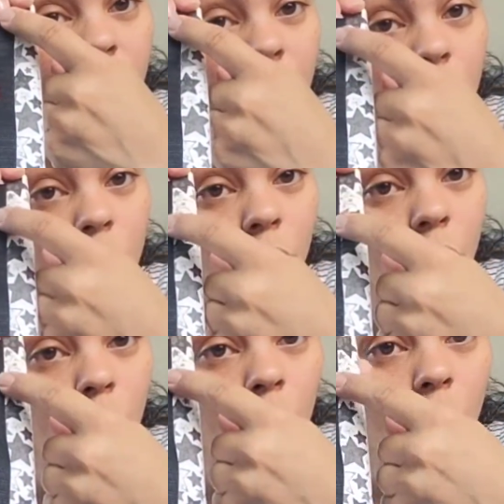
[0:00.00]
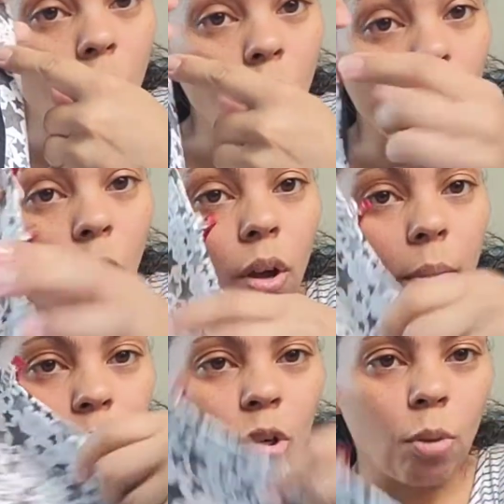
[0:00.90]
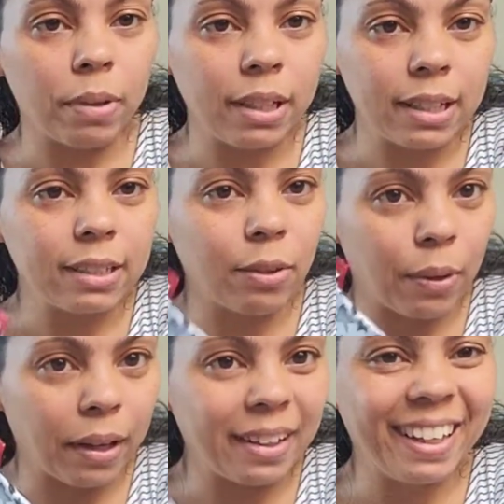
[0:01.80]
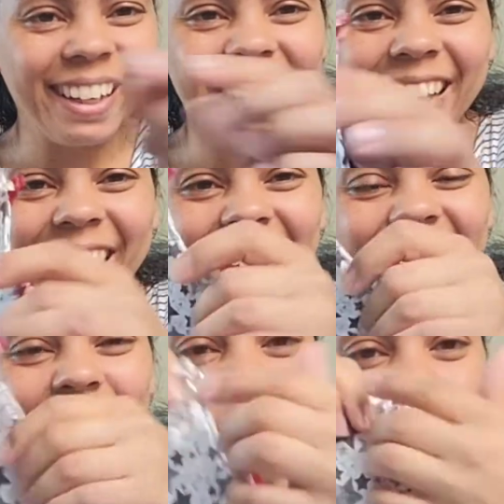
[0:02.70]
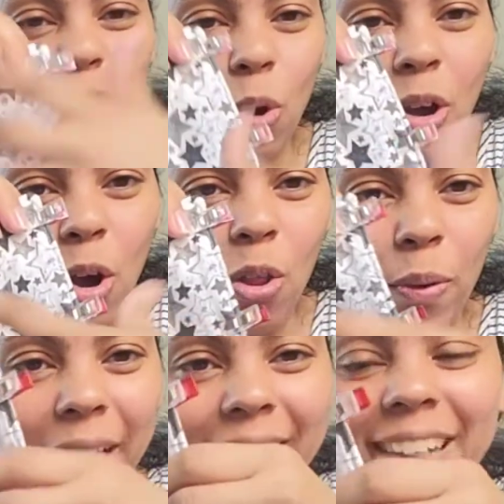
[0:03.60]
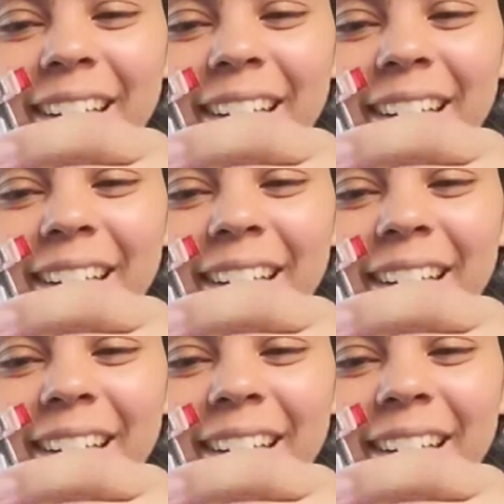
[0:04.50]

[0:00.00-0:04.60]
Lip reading: Velcro. Oh, I'm gonna open this, okay? Don't sew it all the way.